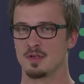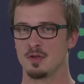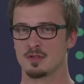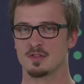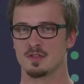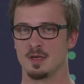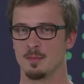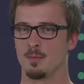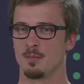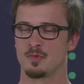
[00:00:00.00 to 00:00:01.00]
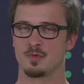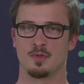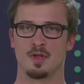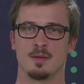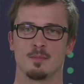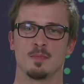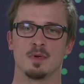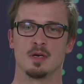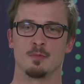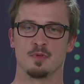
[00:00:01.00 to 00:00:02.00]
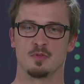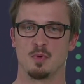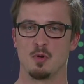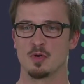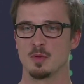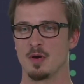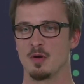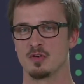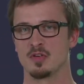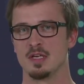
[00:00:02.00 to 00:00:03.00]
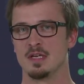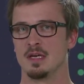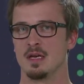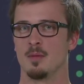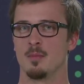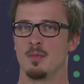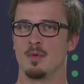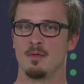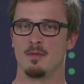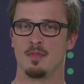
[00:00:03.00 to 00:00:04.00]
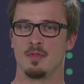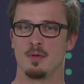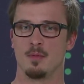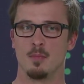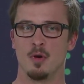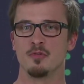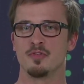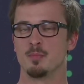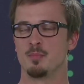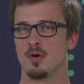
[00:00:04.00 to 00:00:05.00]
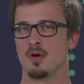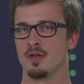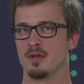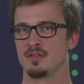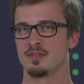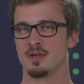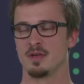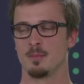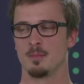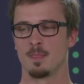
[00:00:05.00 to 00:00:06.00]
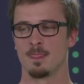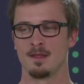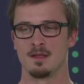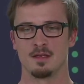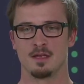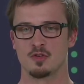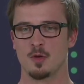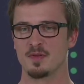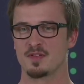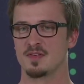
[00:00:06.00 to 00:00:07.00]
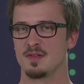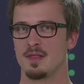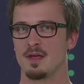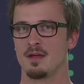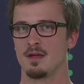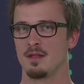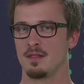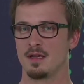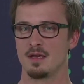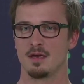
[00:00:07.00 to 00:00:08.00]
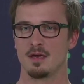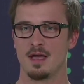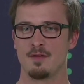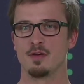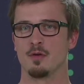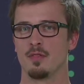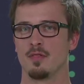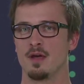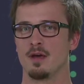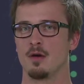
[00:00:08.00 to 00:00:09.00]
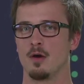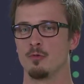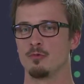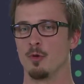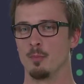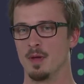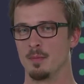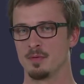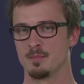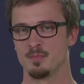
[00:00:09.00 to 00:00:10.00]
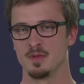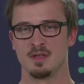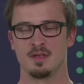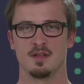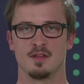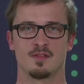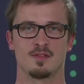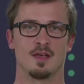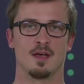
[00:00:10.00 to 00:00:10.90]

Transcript: a lot to them. We spoke about the most important topics they are having on their own roadmap. It's